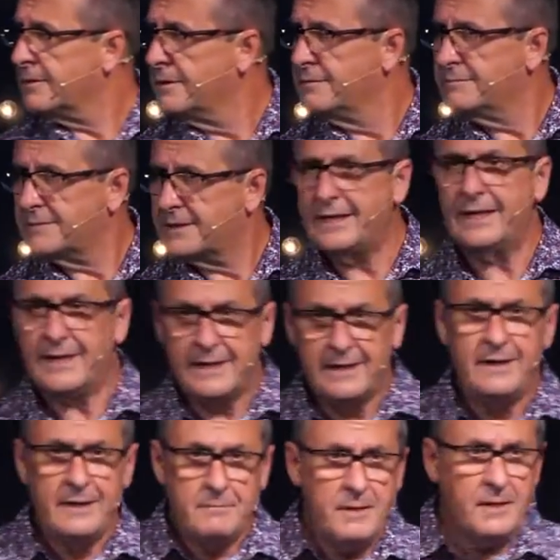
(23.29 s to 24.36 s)
Can I get an
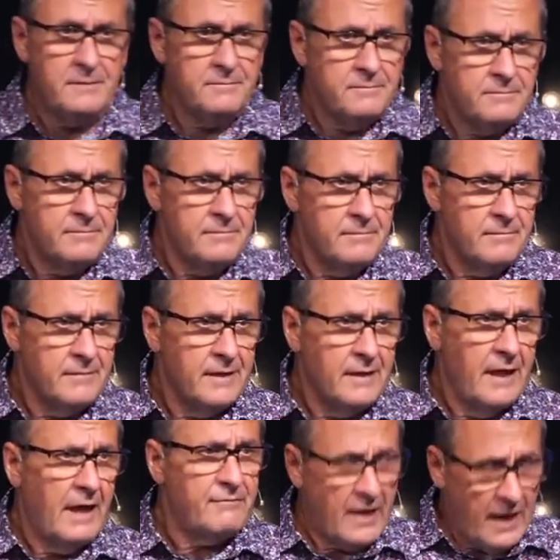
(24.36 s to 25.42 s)
amen?
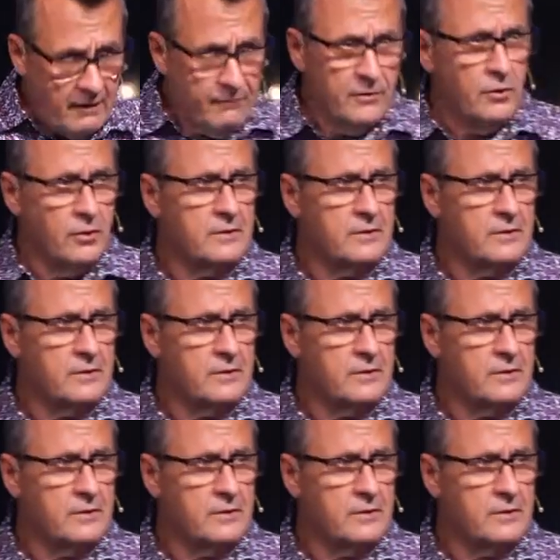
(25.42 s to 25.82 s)
Have you ever looked?